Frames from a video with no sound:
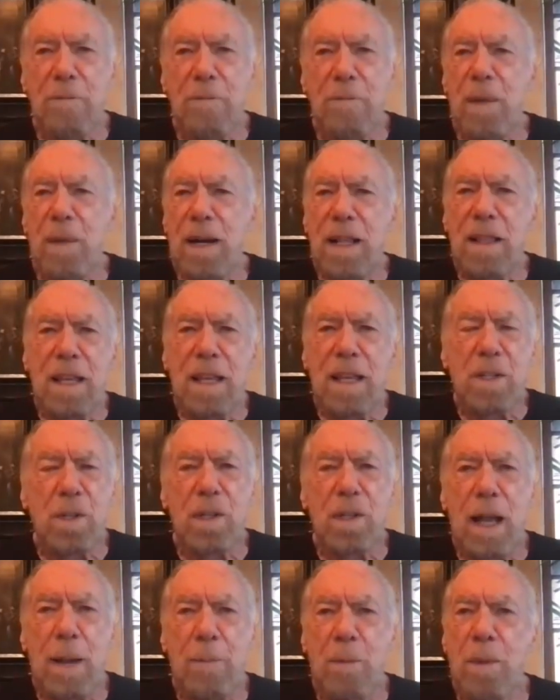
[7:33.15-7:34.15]
many things
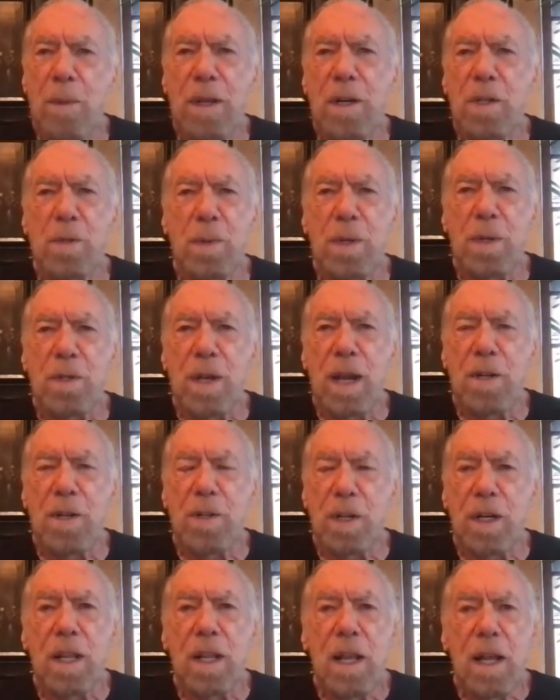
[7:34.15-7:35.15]
will happen where there's
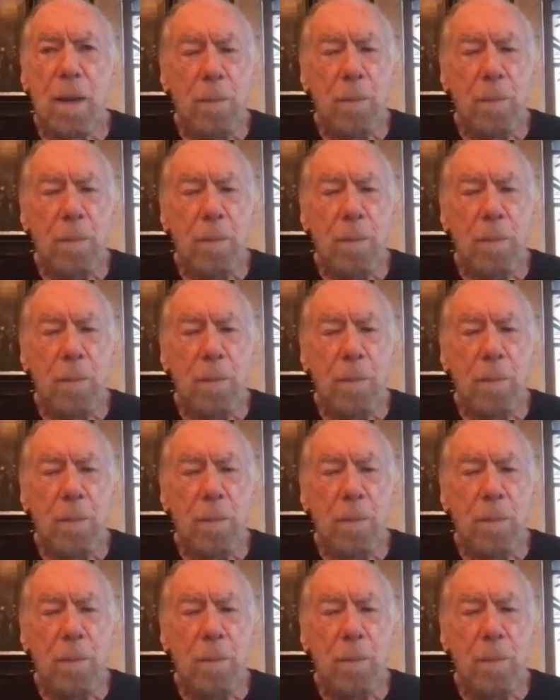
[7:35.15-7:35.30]
rejection,